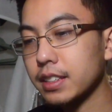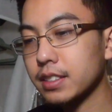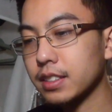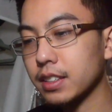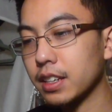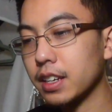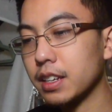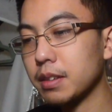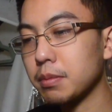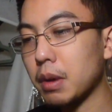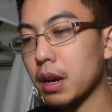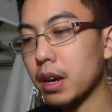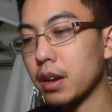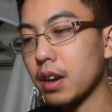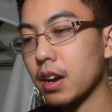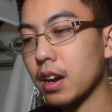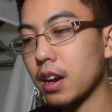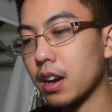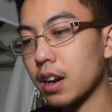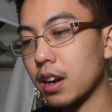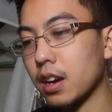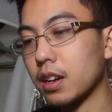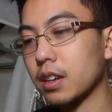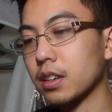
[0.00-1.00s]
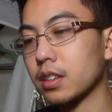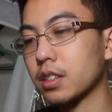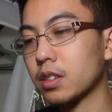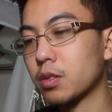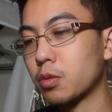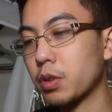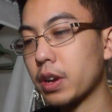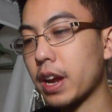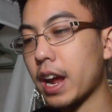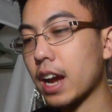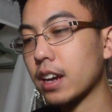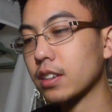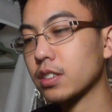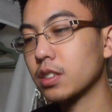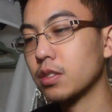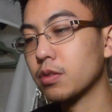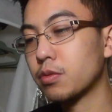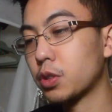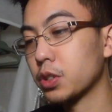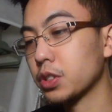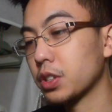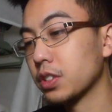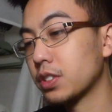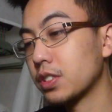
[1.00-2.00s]
in my
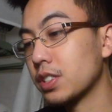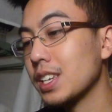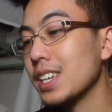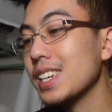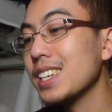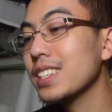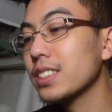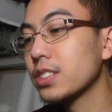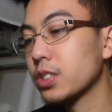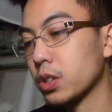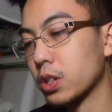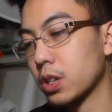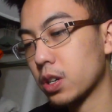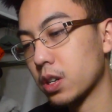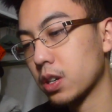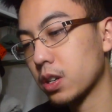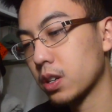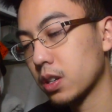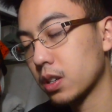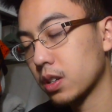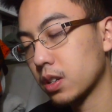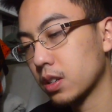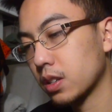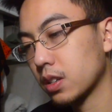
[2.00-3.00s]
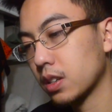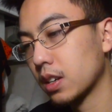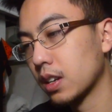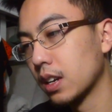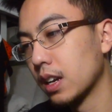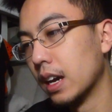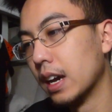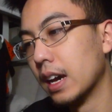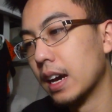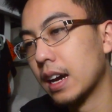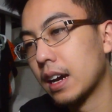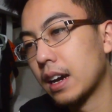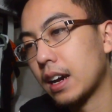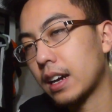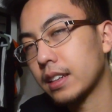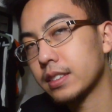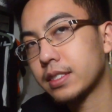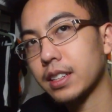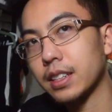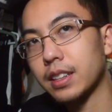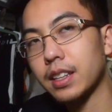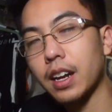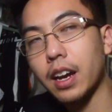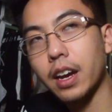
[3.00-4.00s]
reaction for the teaser, I
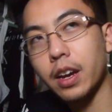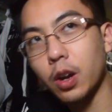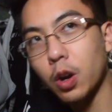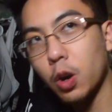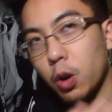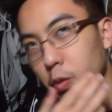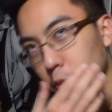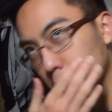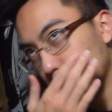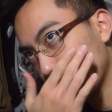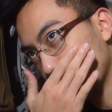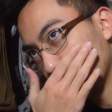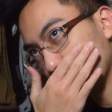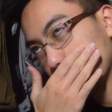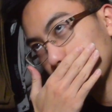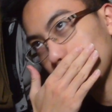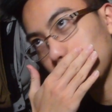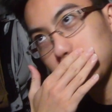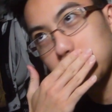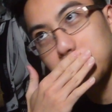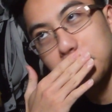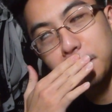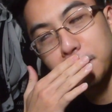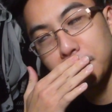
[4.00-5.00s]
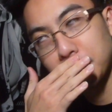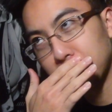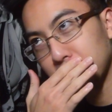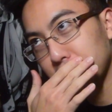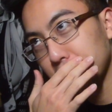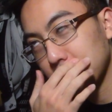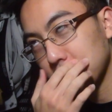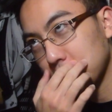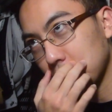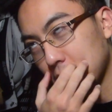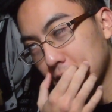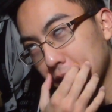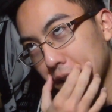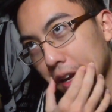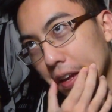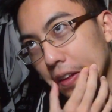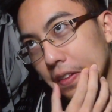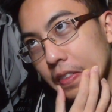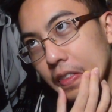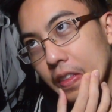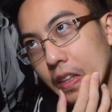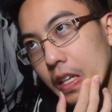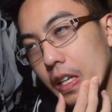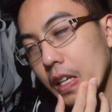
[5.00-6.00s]
said that I hope
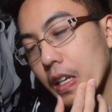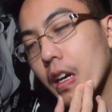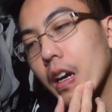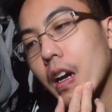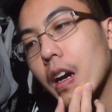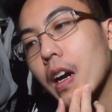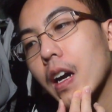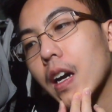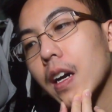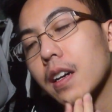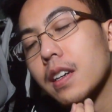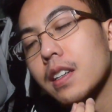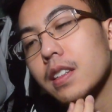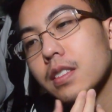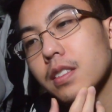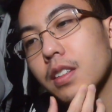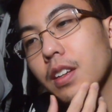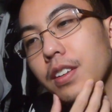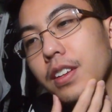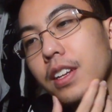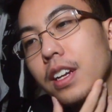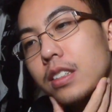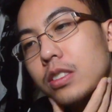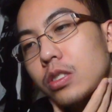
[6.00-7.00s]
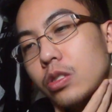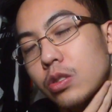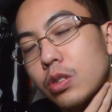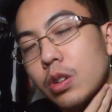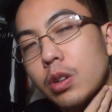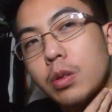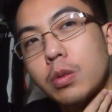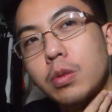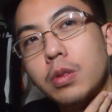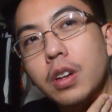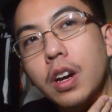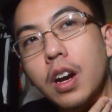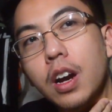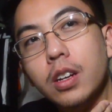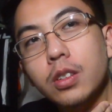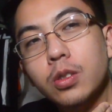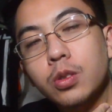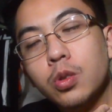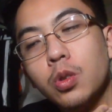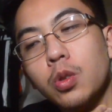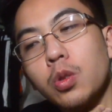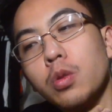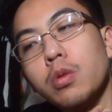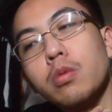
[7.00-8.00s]
that the Deathstroke
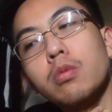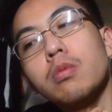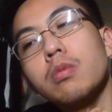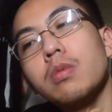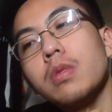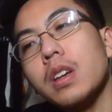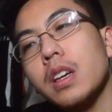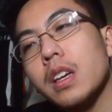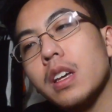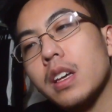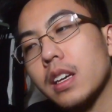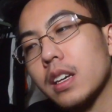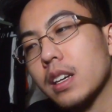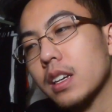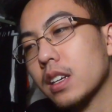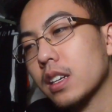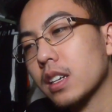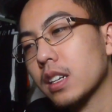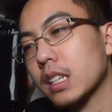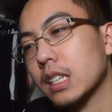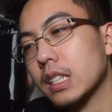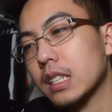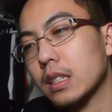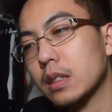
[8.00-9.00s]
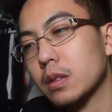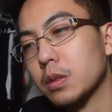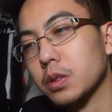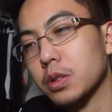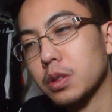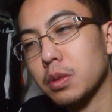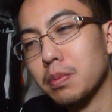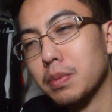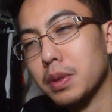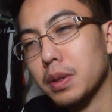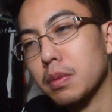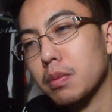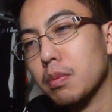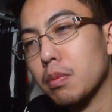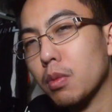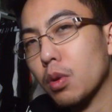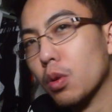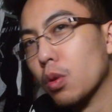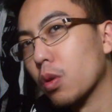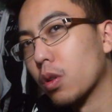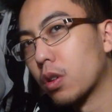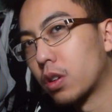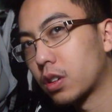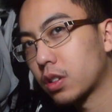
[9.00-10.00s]
costume was a bit
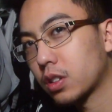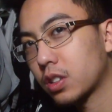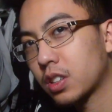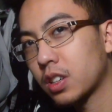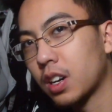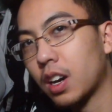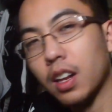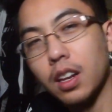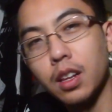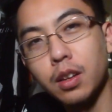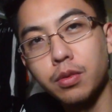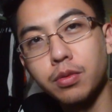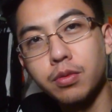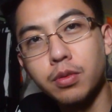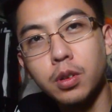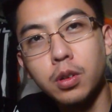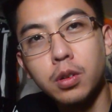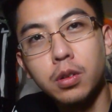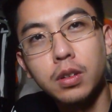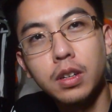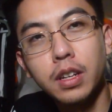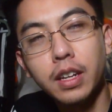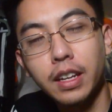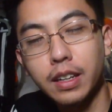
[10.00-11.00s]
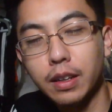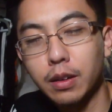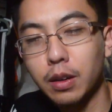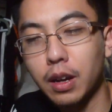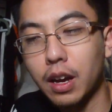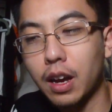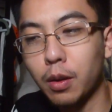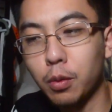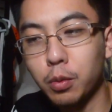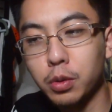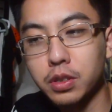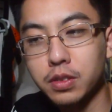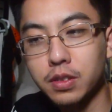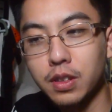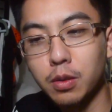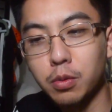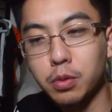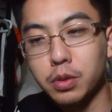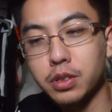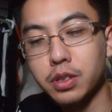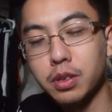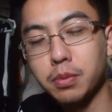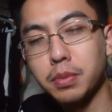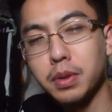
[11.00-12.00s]
more colorful. Like, I wish there
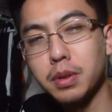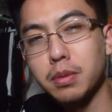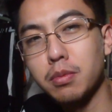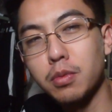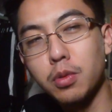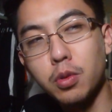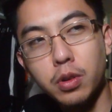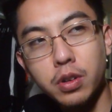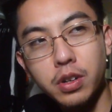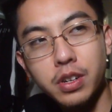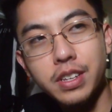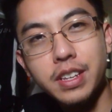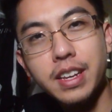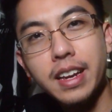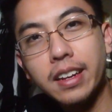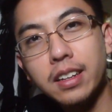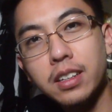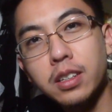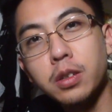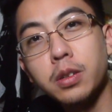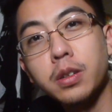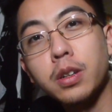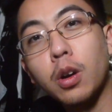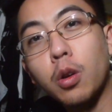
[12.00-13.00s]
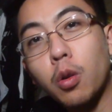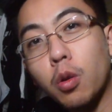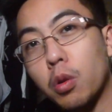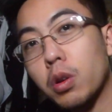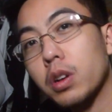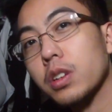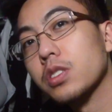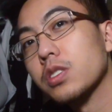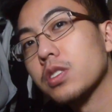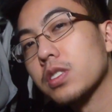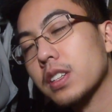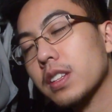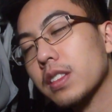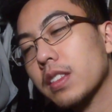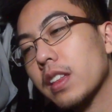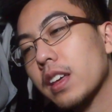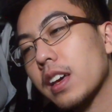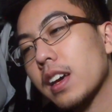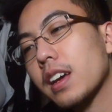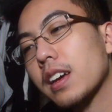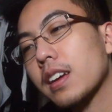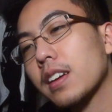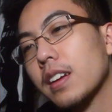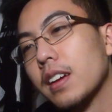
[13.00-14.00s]
was a bit more yellow and orange in
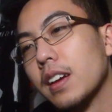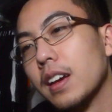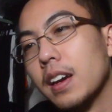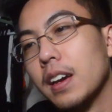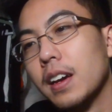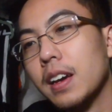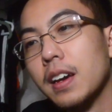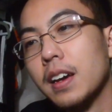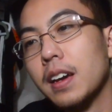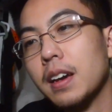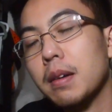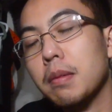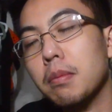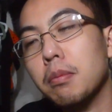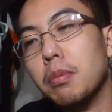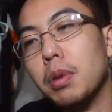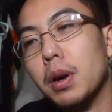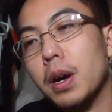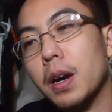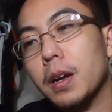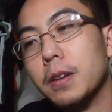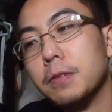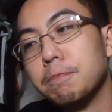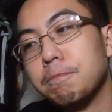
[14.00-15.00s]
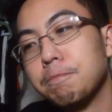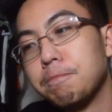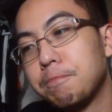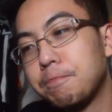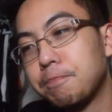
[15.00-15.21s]
there. But